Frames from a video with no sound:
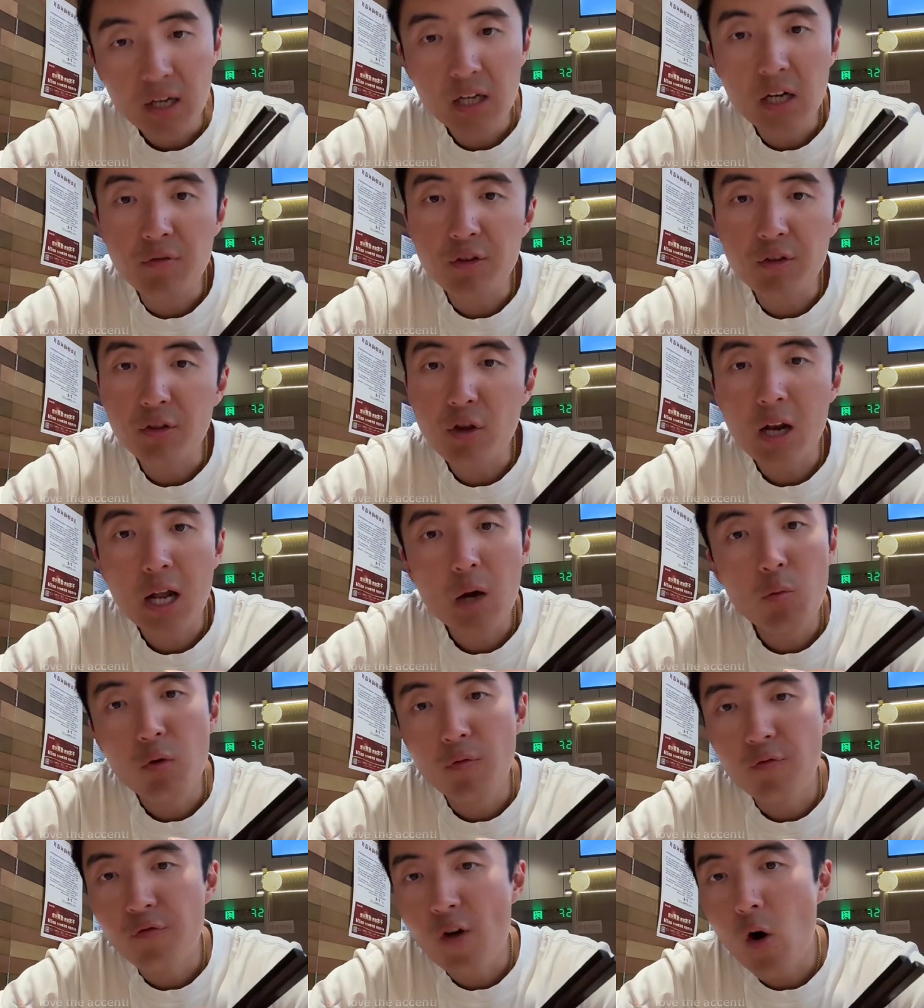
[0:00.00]
But they never thought
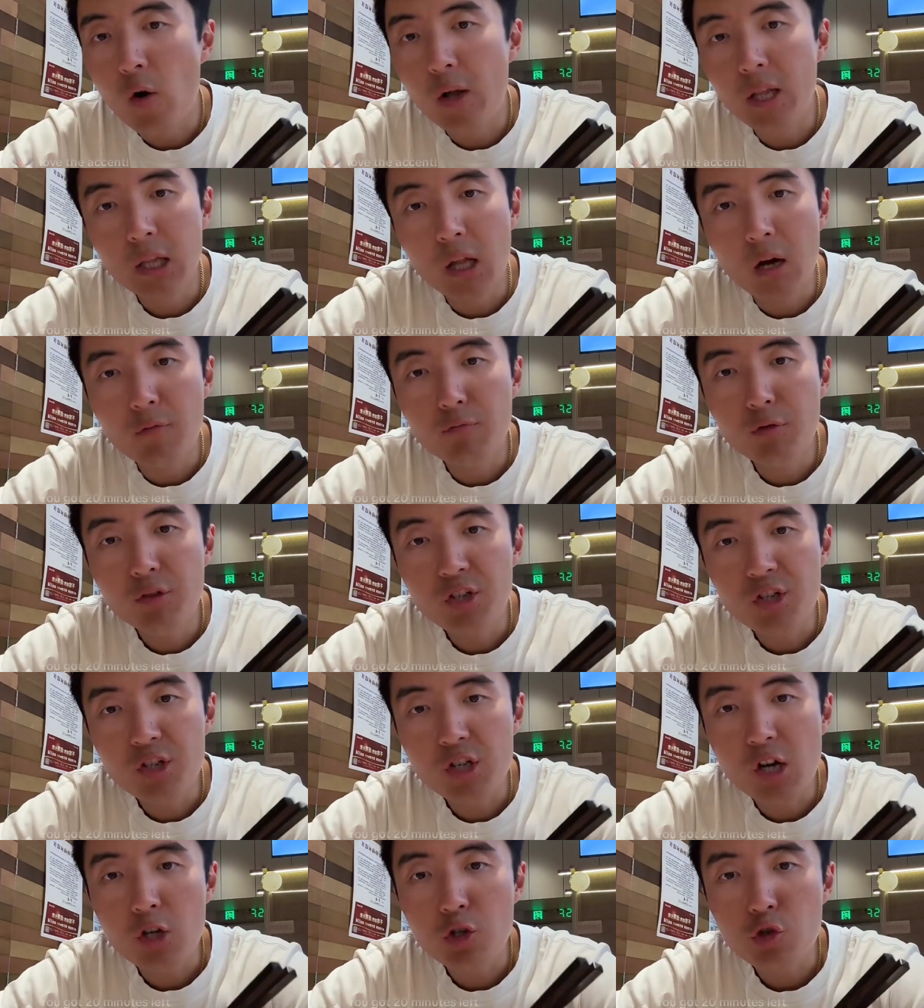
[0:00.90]
I would fall in love
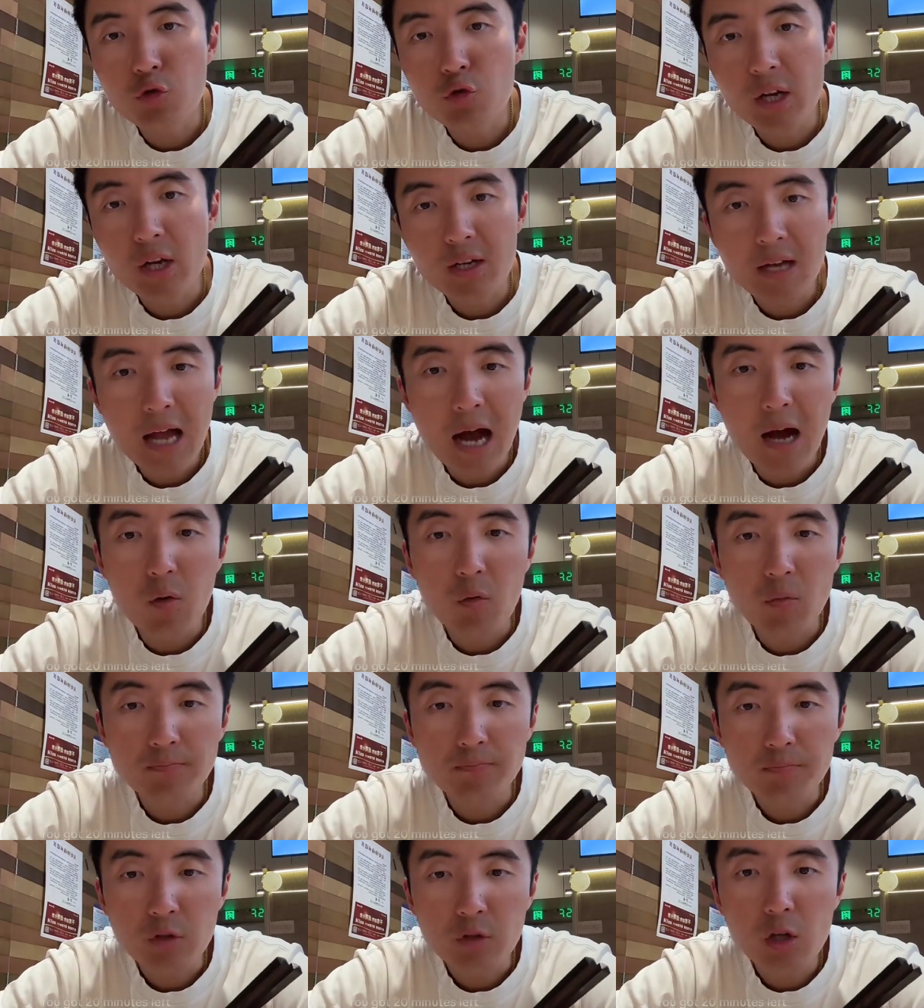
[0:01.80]
with this country and not,
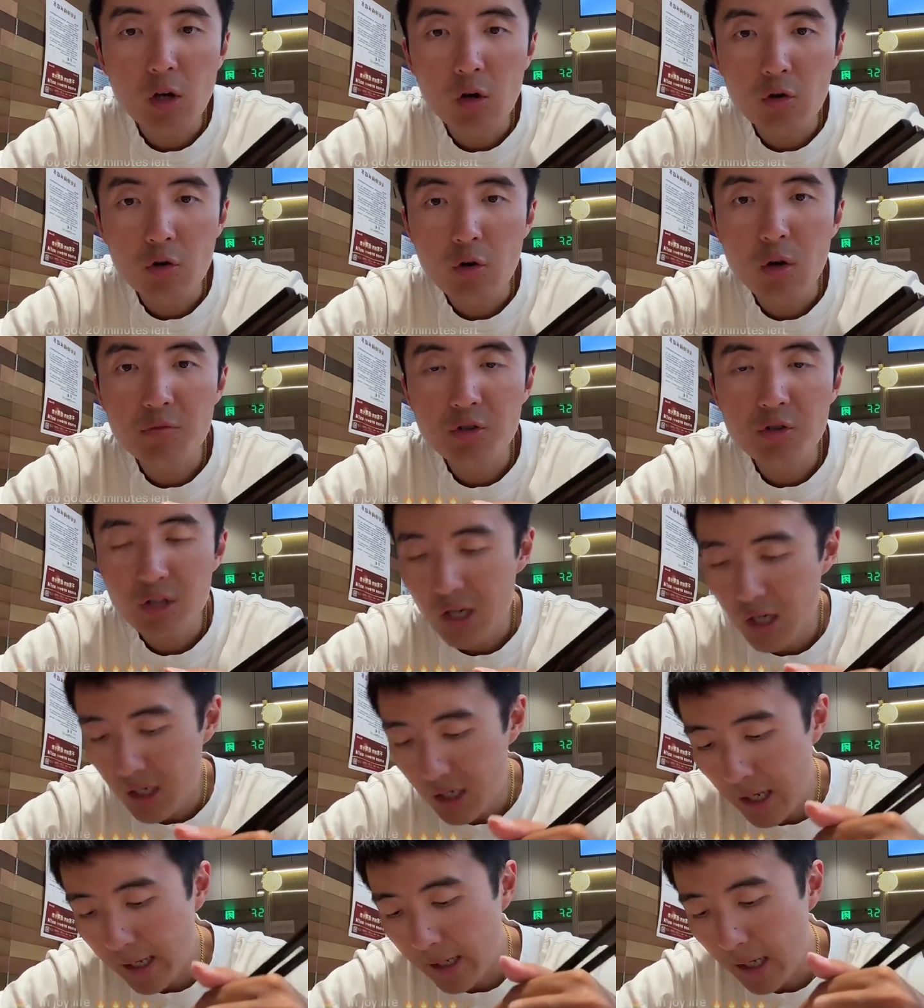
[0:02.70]
you know what I'm
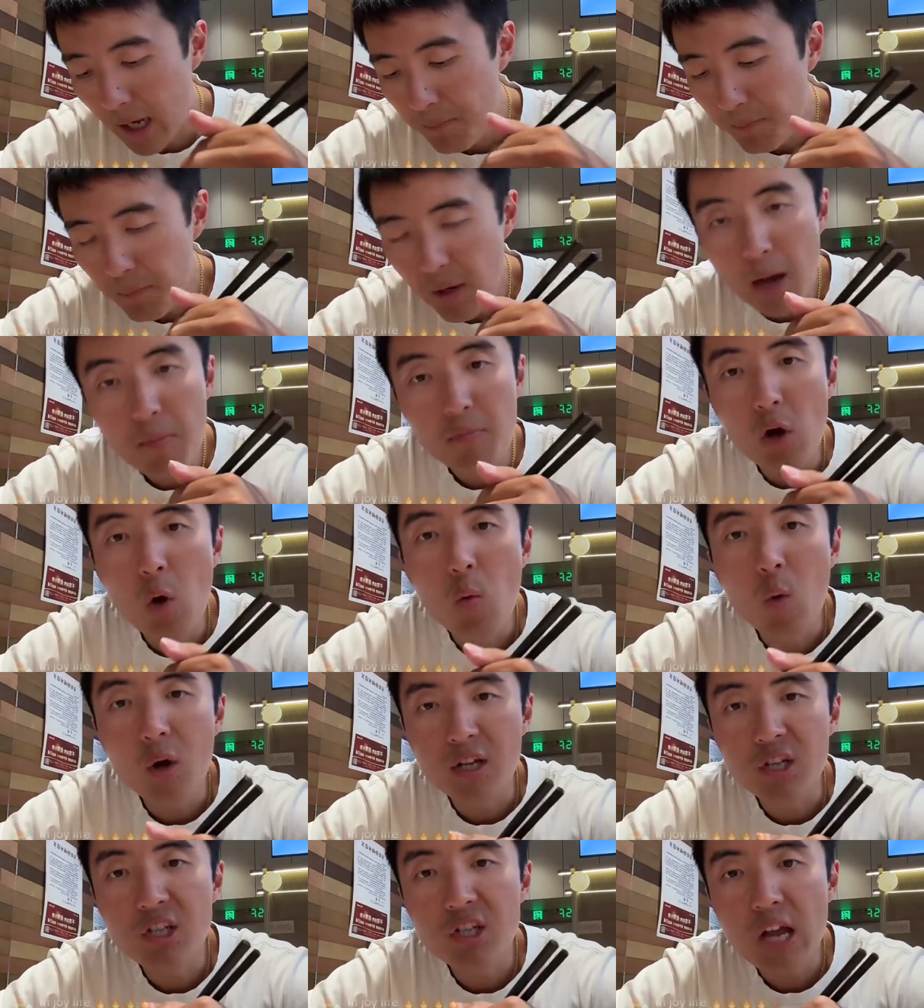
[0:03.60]
saying, like,
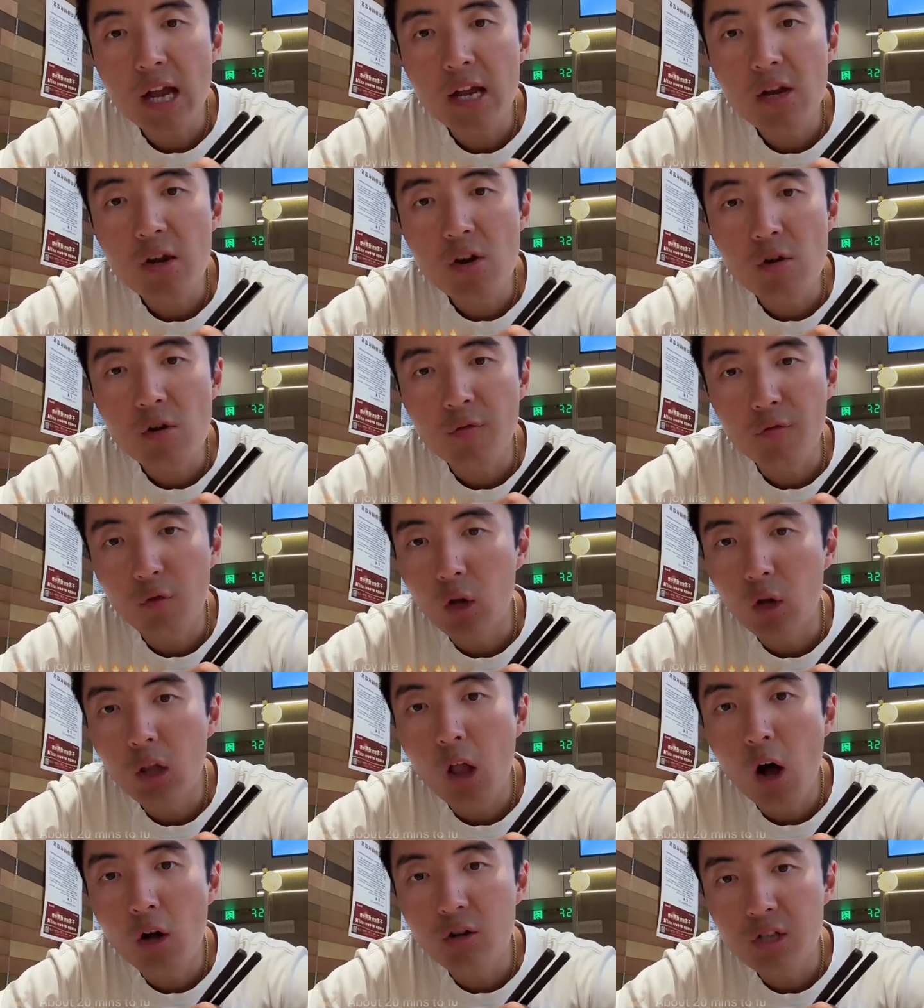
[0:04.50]
and want to stay here
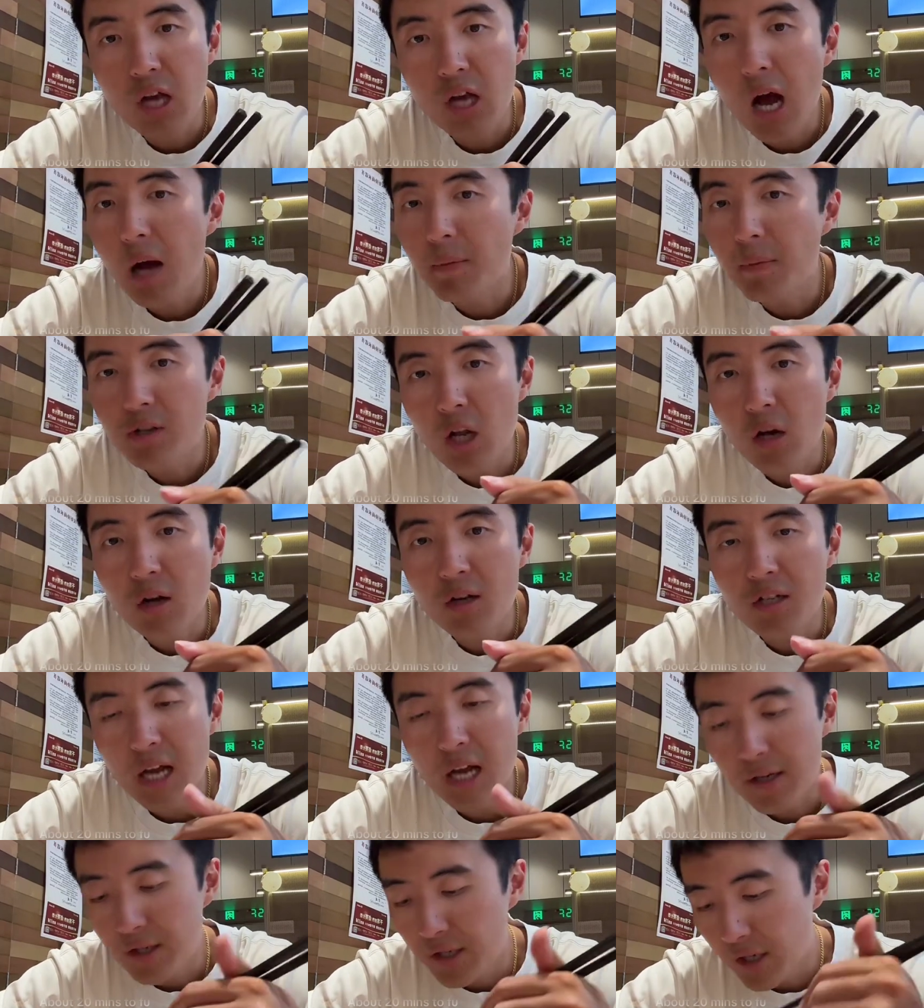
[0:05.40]
for a long time, as
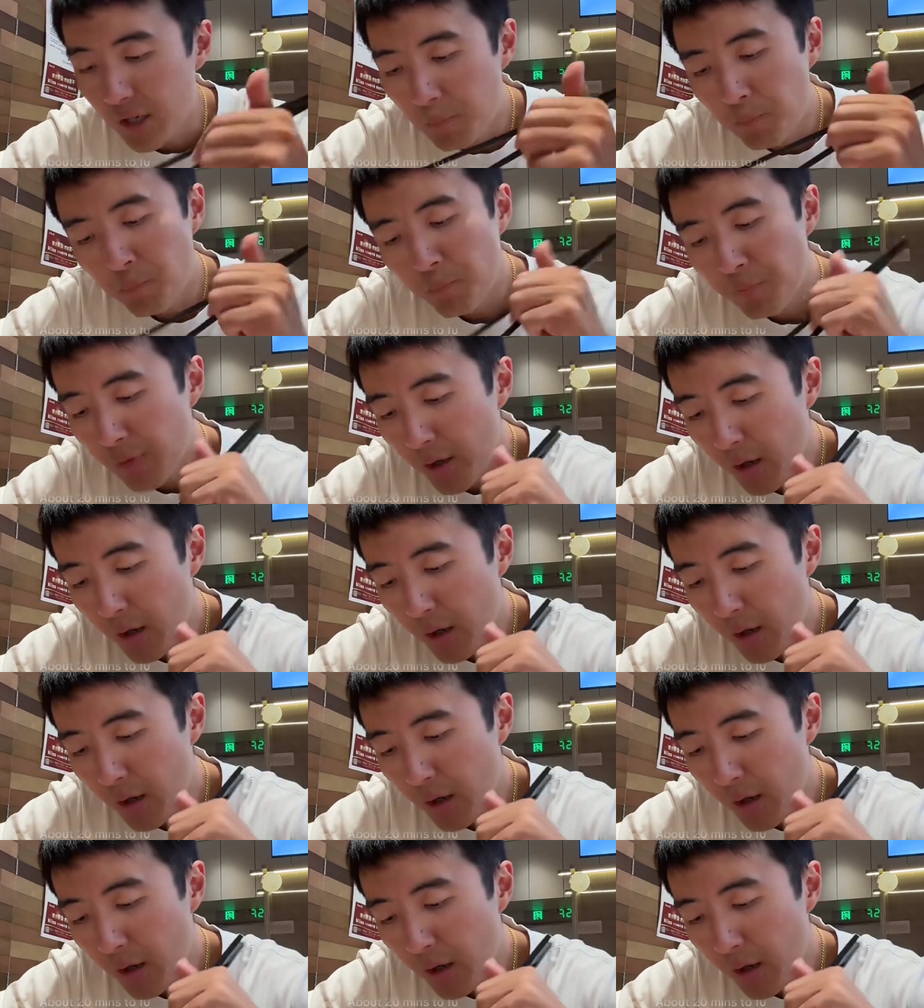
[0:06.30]
long as I did.